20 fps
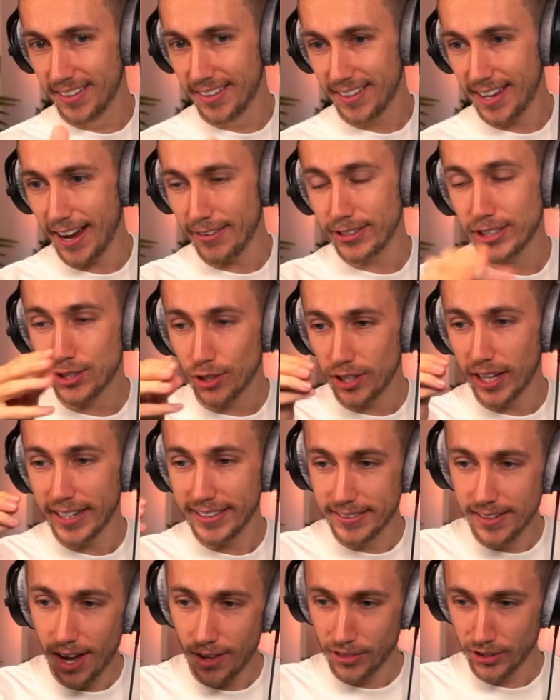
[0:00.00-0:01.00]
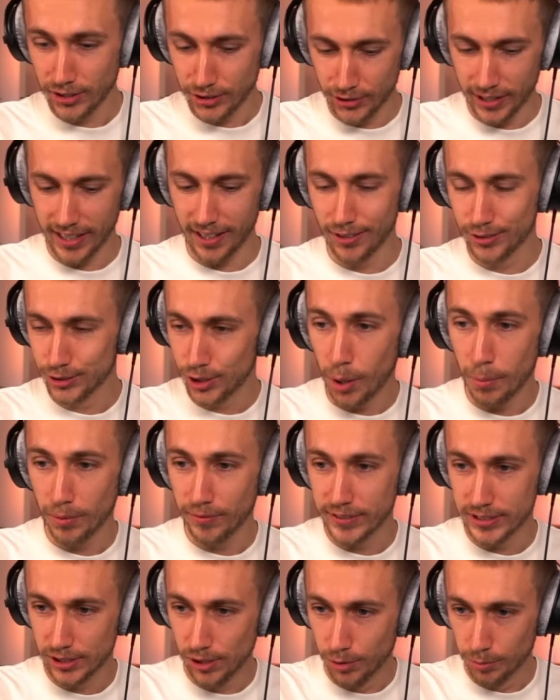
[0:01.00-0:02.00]
Harry's got another drink on top of
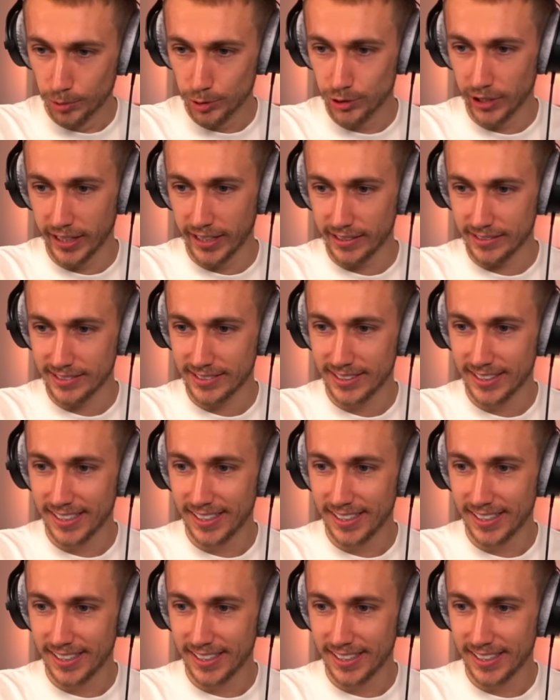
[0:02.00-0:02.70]
his normal drinks.